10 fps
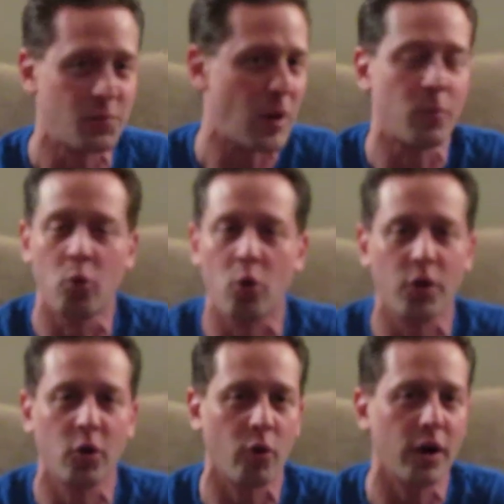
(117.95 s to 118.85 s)
people were all
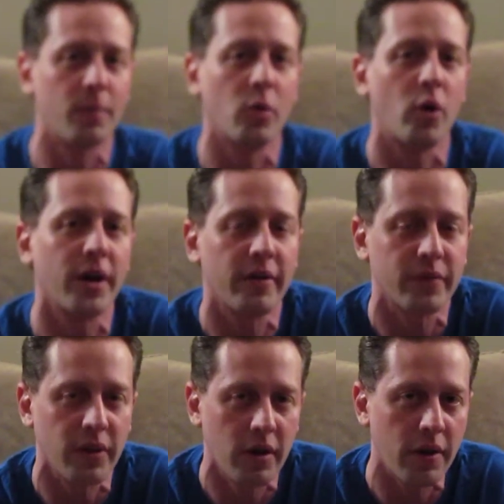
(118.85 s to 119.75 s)
incredible, one
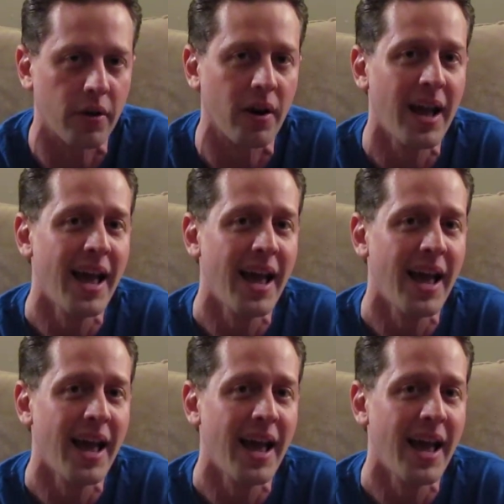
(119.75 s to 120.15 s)
after the other.